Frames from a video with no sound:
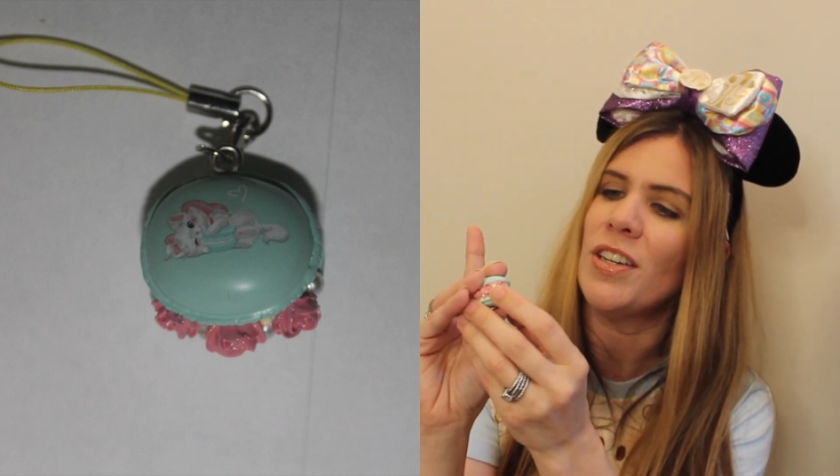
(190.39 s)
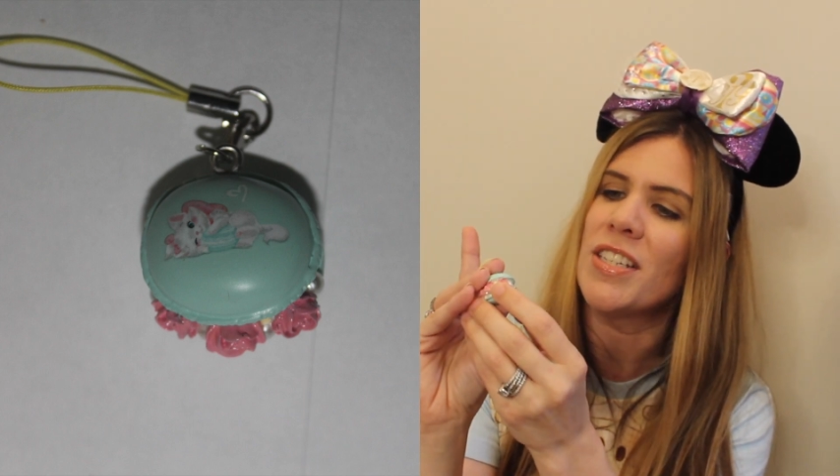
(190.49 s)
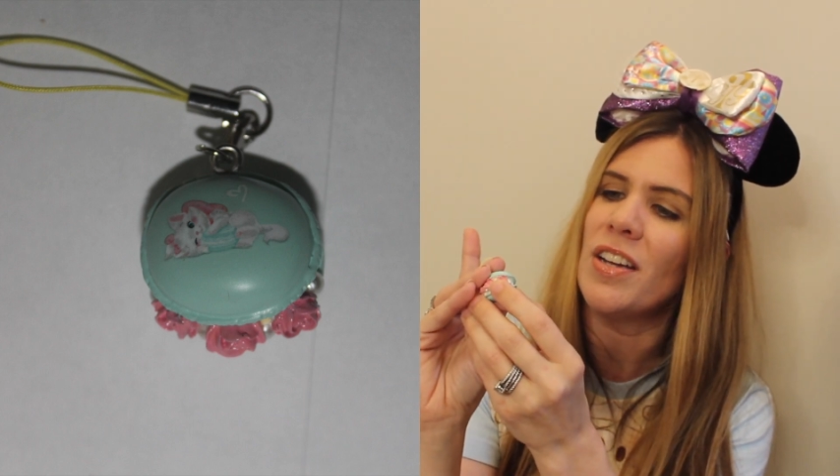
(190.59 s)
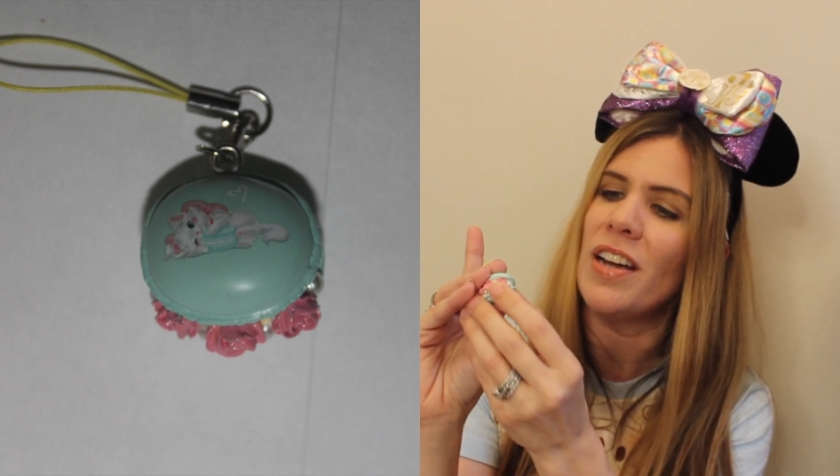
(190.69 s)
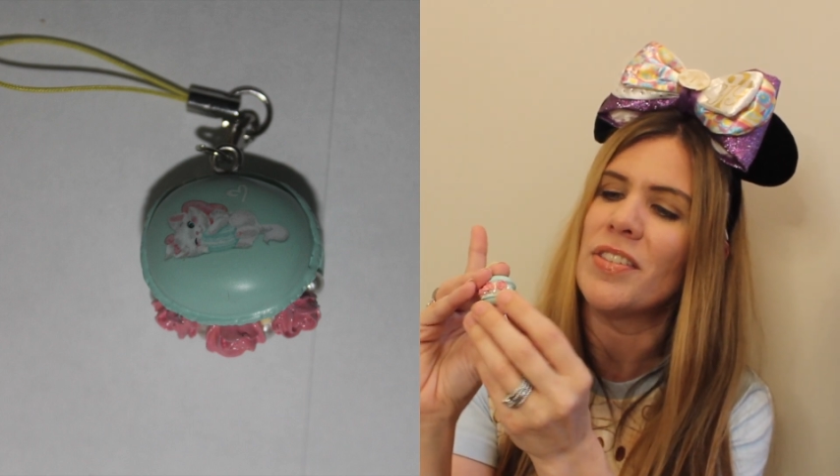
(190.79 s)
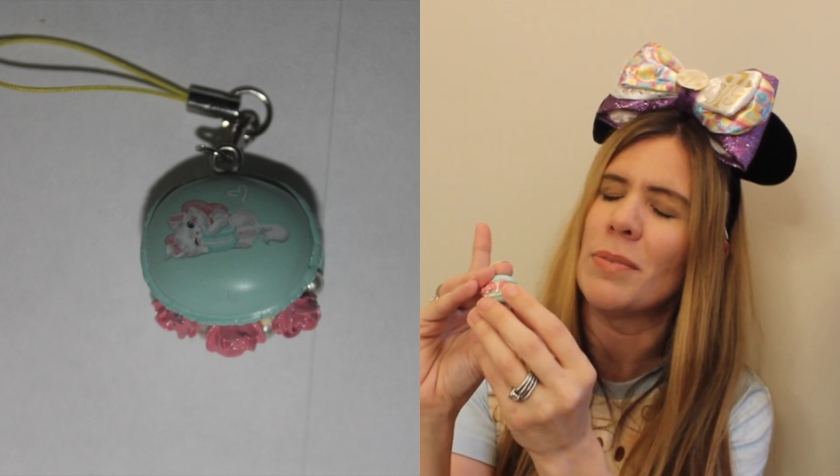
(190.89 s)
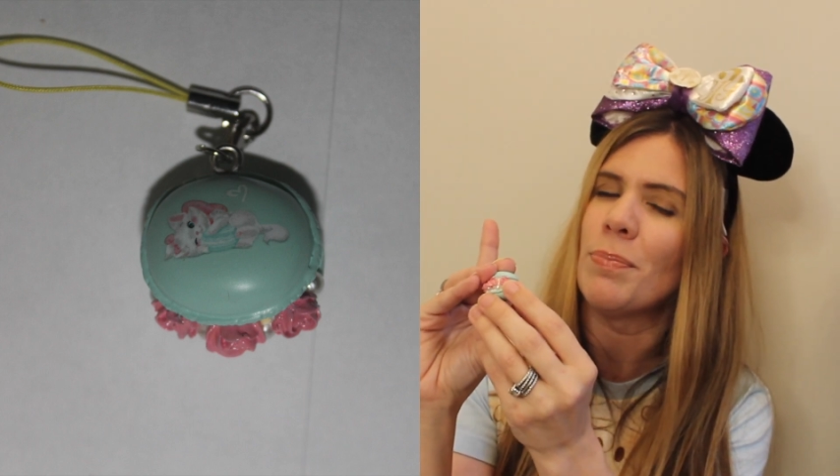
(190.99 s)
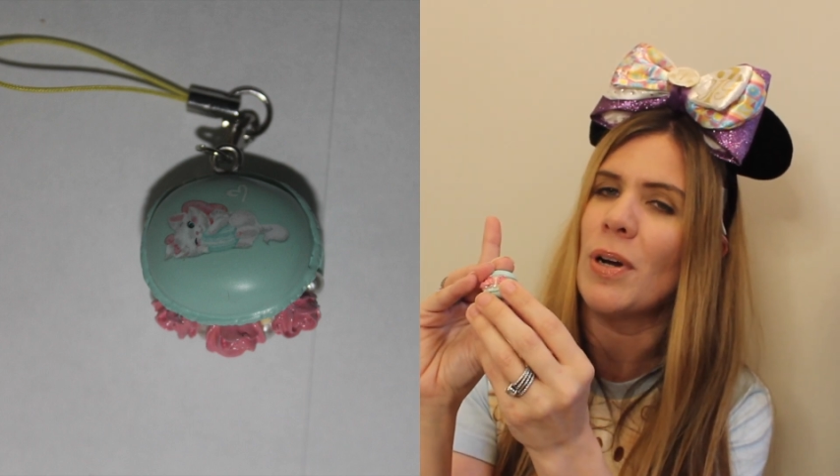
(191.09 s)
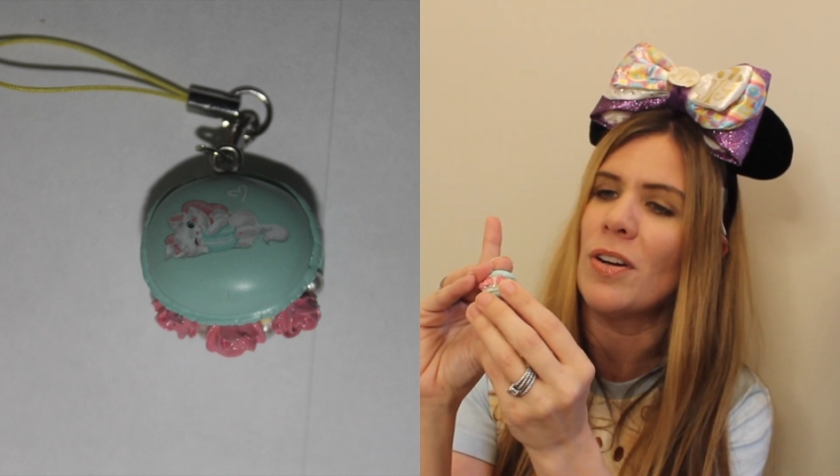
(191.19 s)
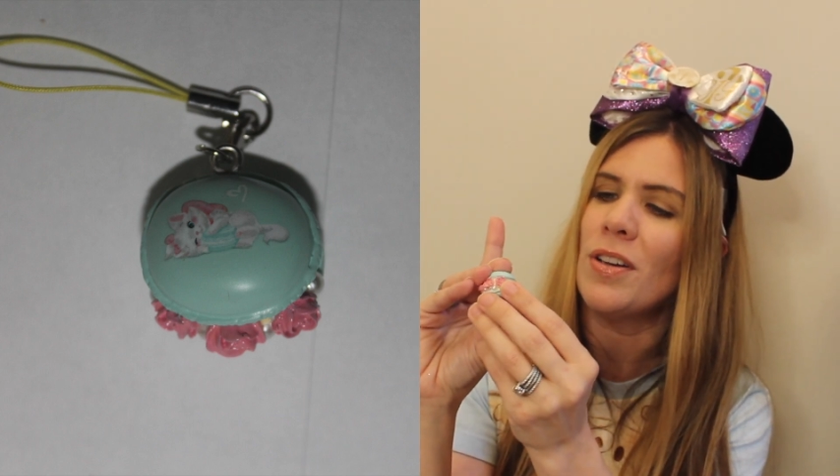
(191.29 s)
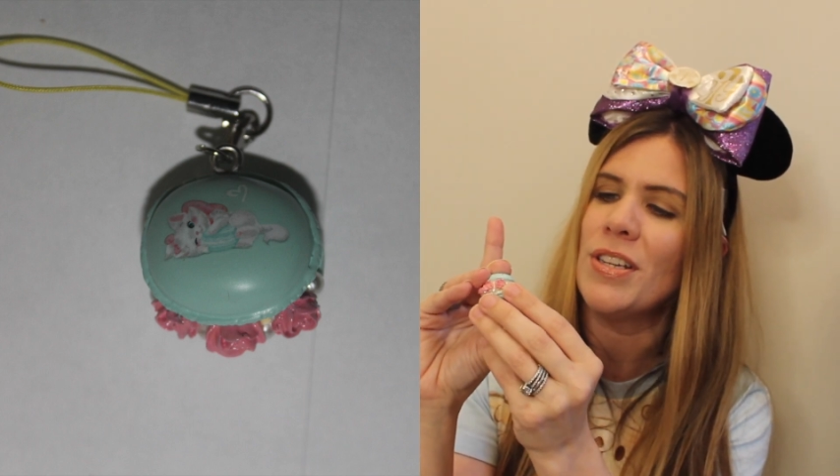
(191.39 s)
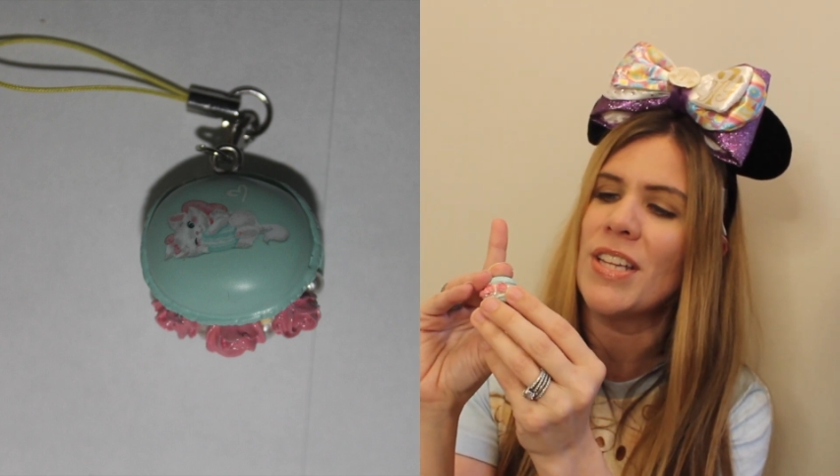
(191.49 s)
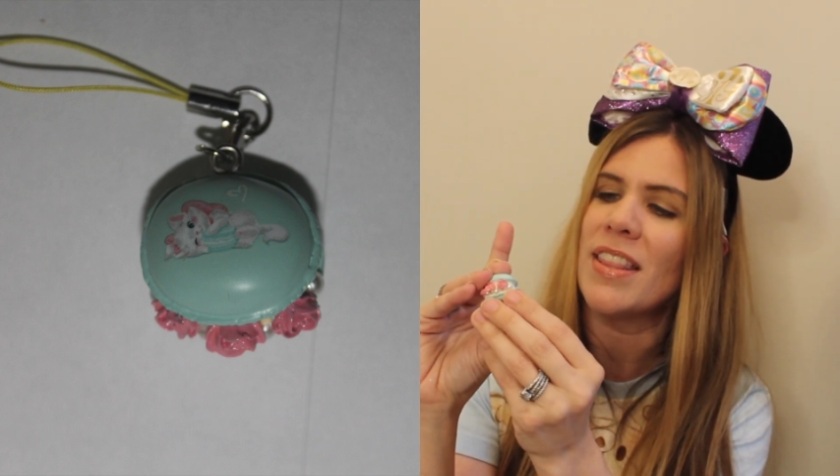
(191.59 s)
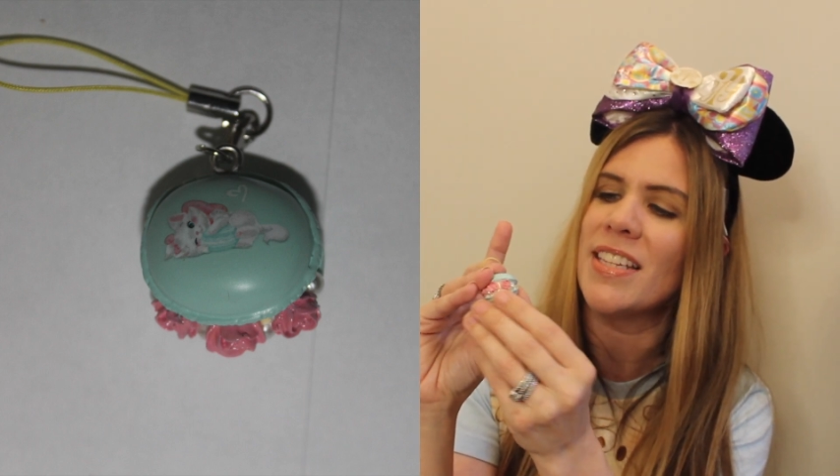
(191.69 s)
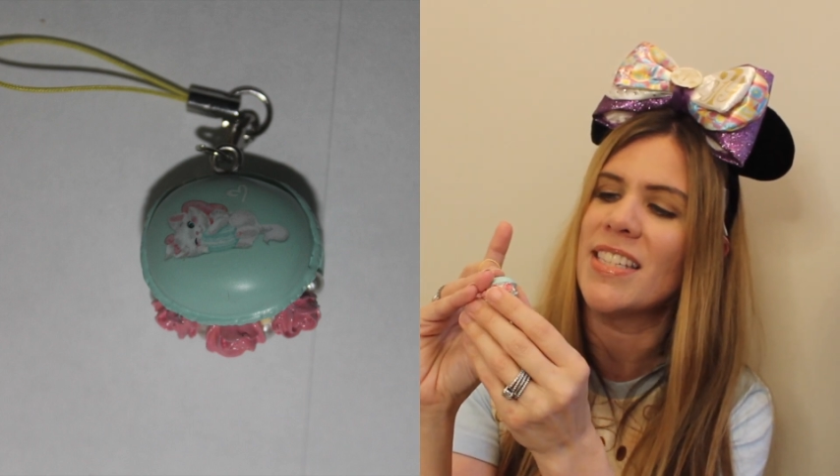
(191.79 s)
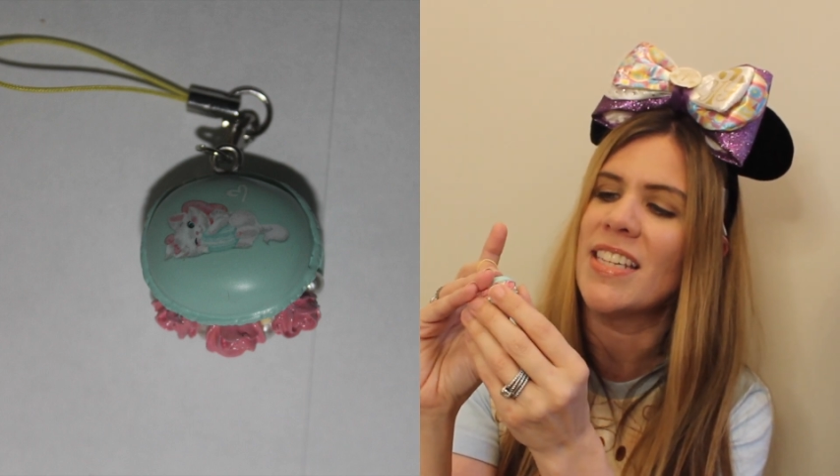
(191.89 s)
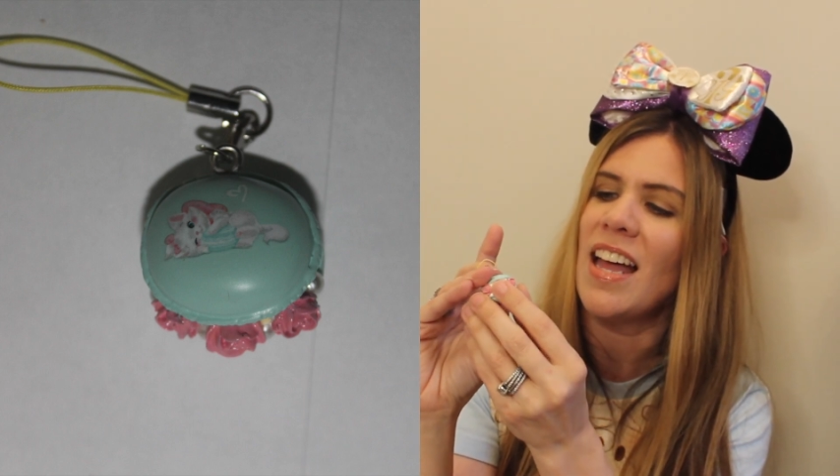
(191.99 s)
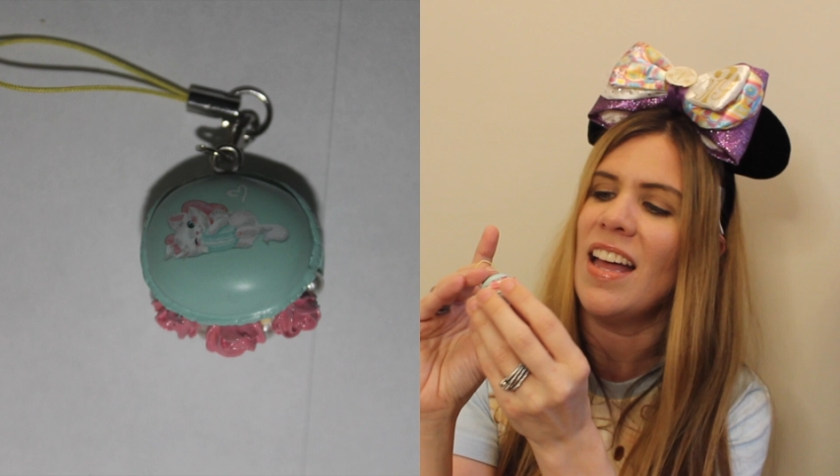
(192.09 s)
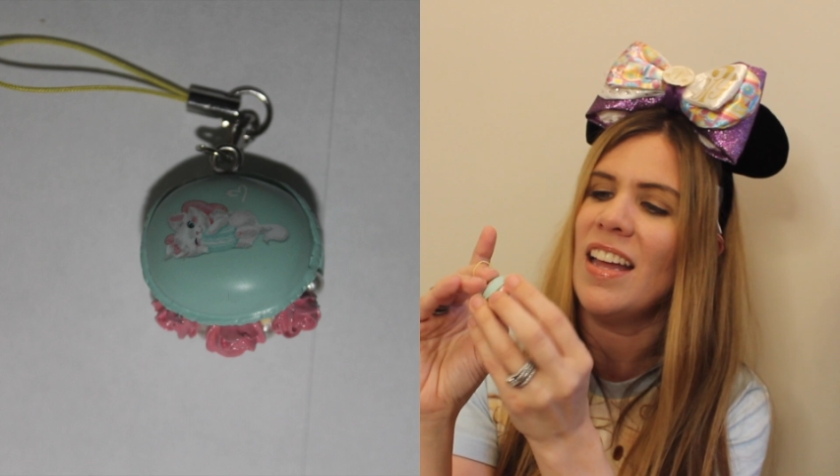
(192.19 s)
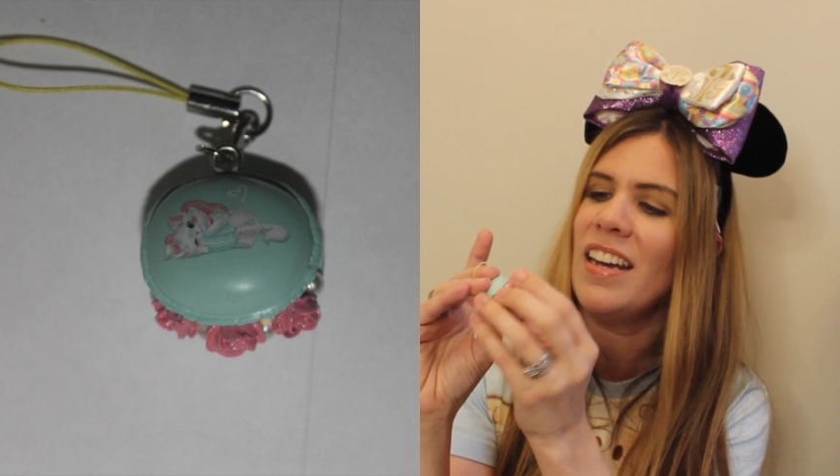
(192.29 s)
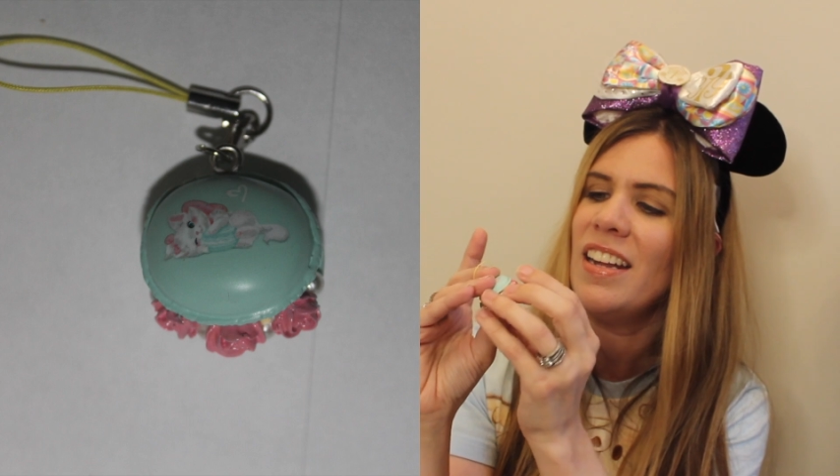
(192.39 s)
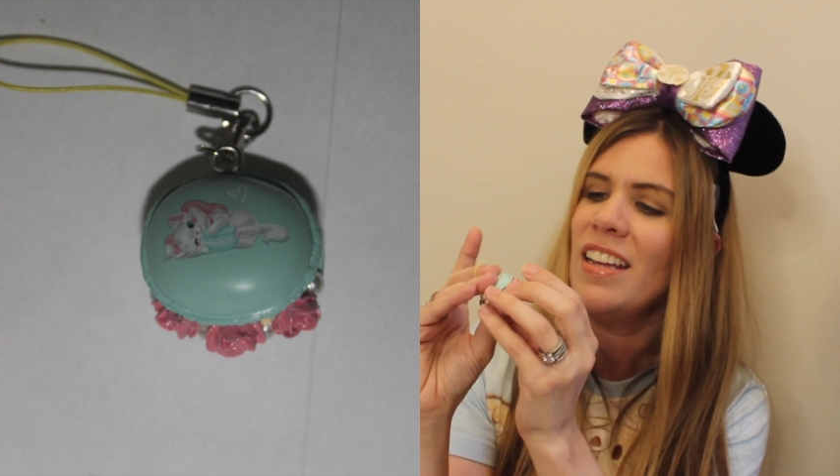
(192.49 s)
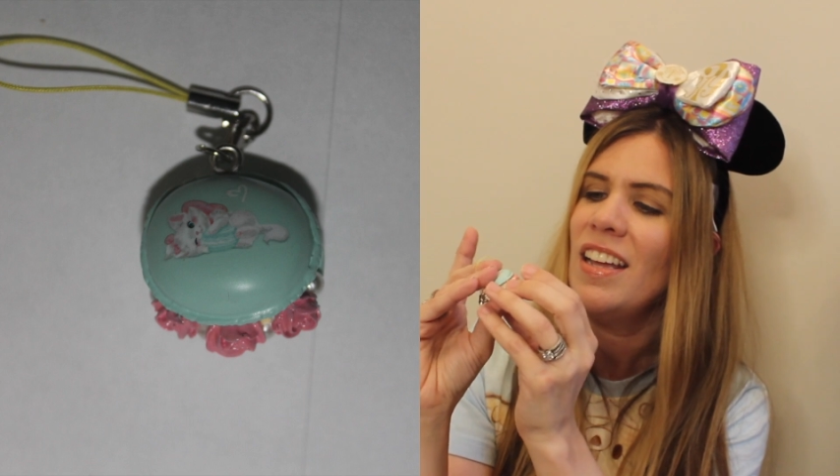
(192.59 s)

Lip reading: You also have some pearls on the side.